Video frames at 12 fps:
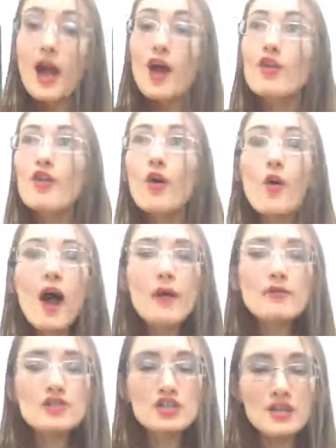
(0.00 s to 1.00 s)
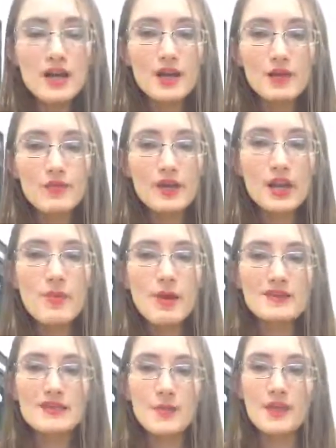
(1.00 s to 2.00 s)
Though I was just reading
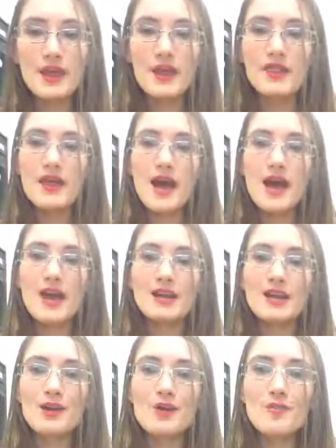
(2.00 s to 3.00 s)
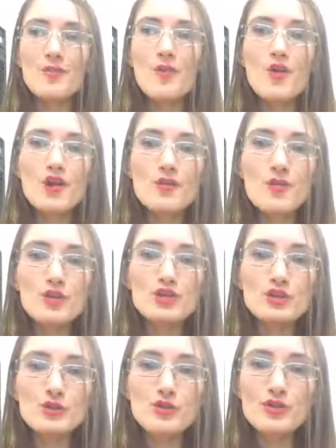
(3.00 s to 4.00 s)
about something that more and more
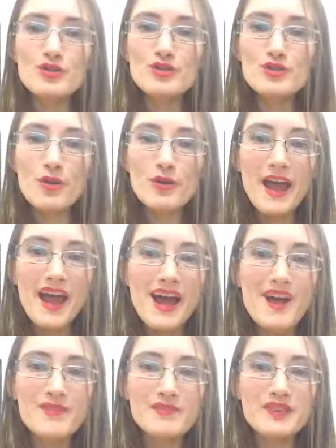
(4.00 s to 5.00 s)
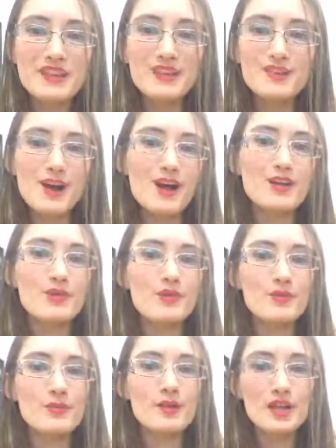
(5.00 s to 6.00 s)
schools don't have the locker
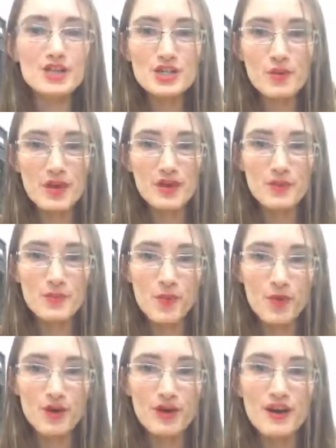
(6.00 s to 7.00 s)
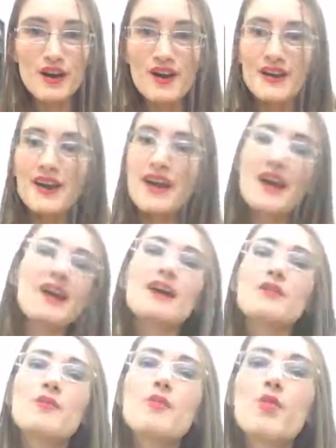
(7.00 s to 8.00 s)
room issue anymore,
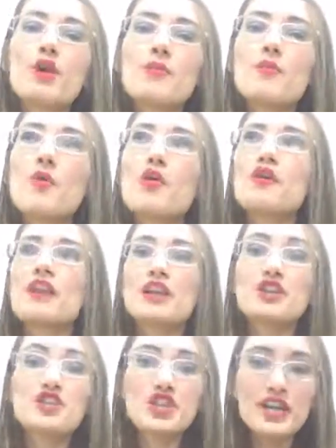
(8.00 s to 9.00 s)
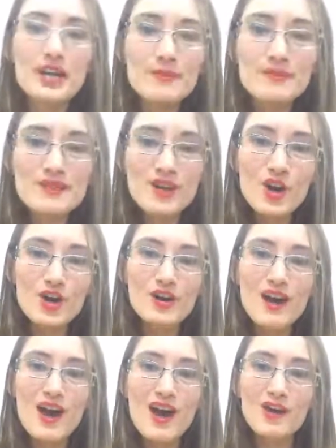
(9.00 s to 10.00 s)
and more like gyms are
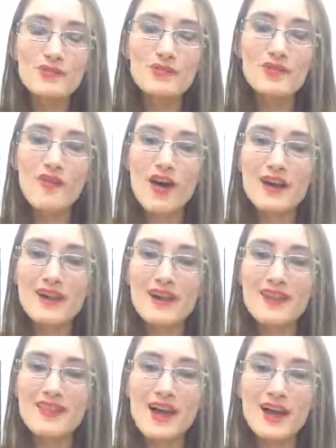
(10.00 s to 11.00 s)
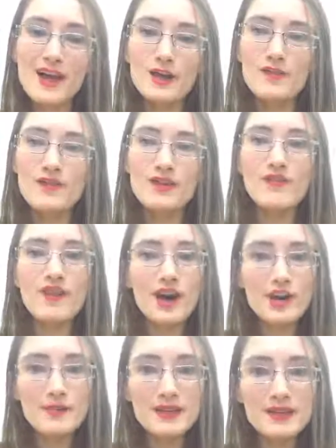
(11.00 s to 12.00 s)
not providing that kind of an
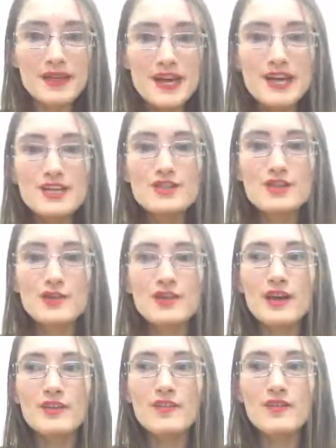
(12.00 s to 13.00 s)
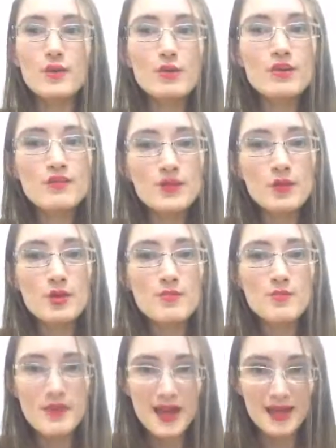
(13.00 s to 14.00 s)
environment, so that fewer and fewer
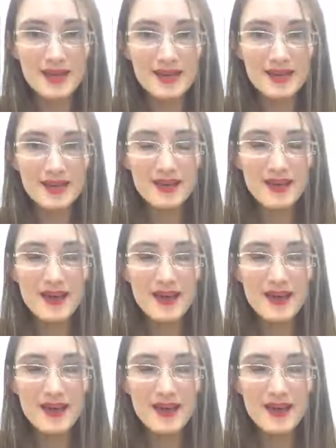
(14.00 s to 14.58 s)
men